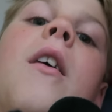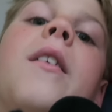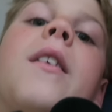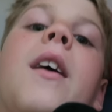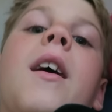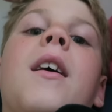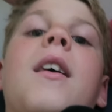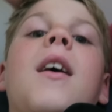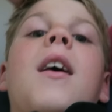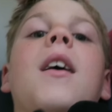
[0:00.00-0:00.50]

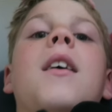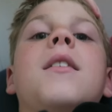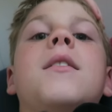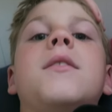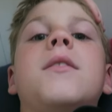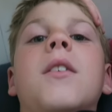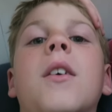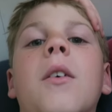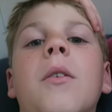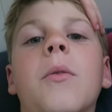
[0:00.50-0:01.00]
Okay
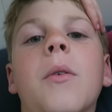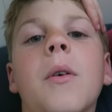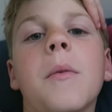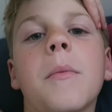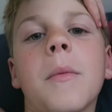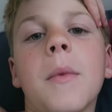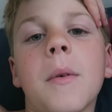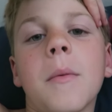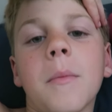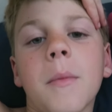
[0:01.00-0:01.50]
guys, so
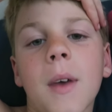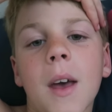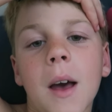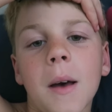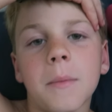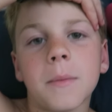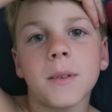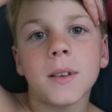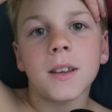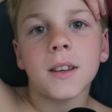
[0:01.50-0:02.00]
what made me
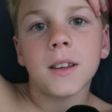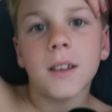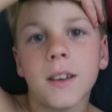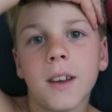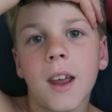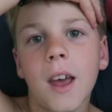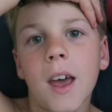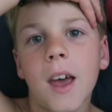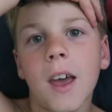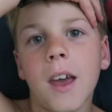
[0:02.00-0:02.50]
happy
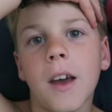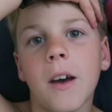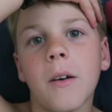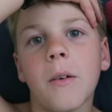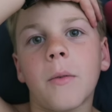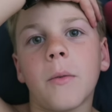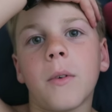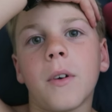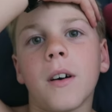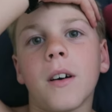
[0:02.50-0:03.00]
today
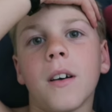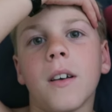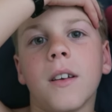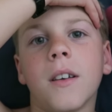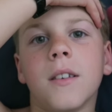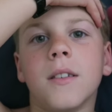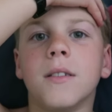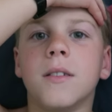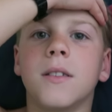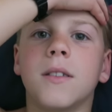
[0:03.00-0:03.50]

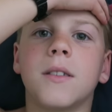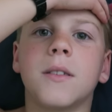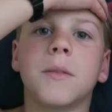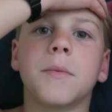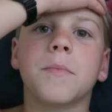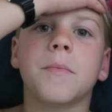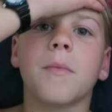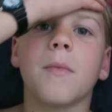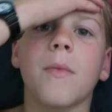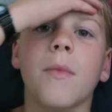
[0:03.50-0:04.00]

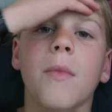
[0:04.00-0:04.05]
was